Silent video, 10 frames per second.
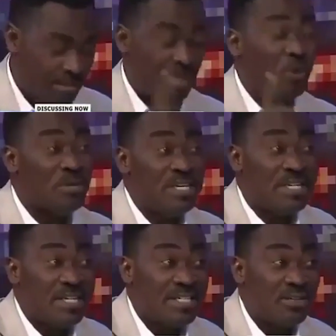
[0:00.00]
there will be
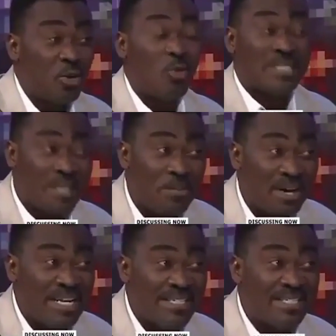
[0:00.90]
increase in unwanted
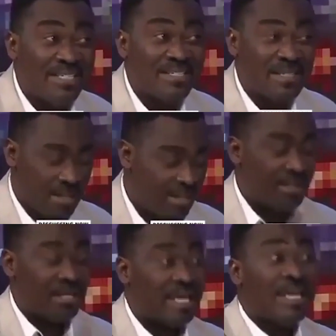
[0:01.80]
pregnancies, mm -hmm.
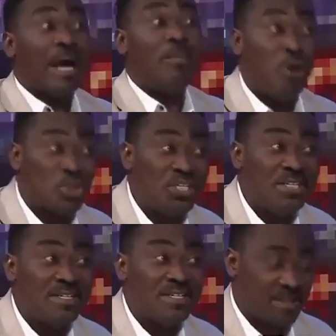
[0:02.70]
then
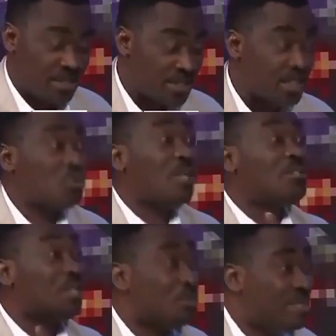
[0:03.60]
abortions, sexually
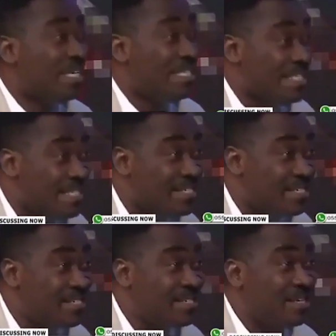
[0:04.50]
transmitted
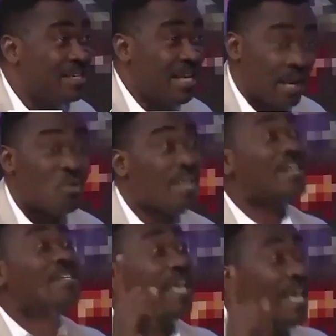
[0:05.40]
diseases, mm-hmm. and when
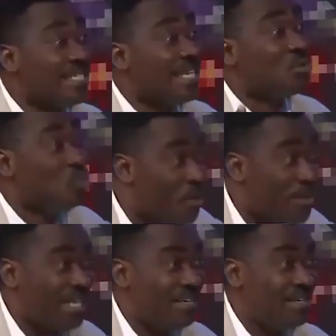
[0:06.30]
there is excess
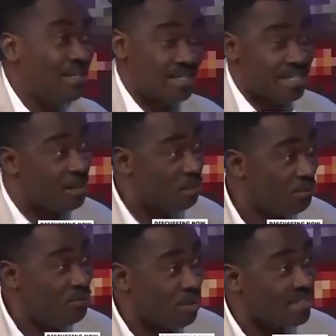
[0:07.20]
women, they say the
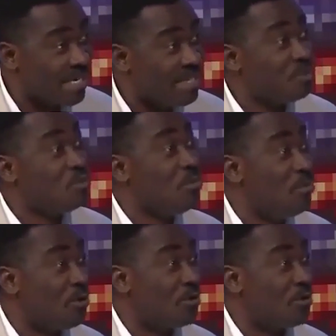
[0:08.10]
beautiful ones are yet to be born,